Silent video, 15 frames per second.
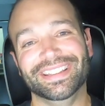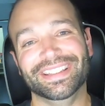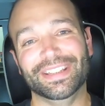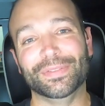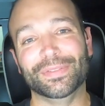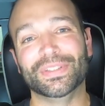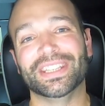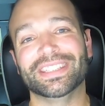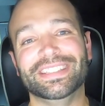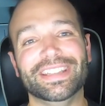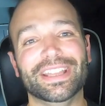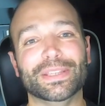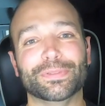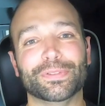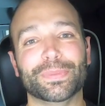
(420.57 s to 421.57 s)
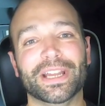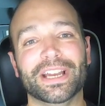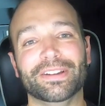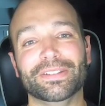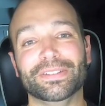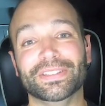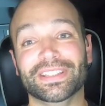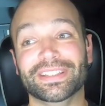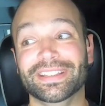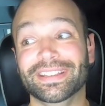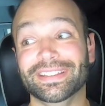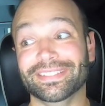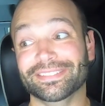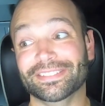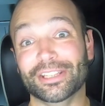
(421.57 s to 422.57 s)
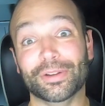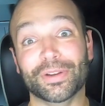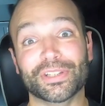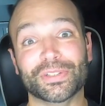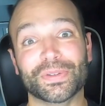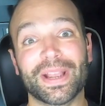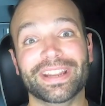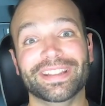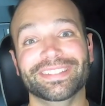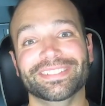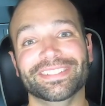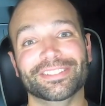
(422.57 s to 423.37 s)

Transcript: If 60 days from now you say, hey, I tried it, it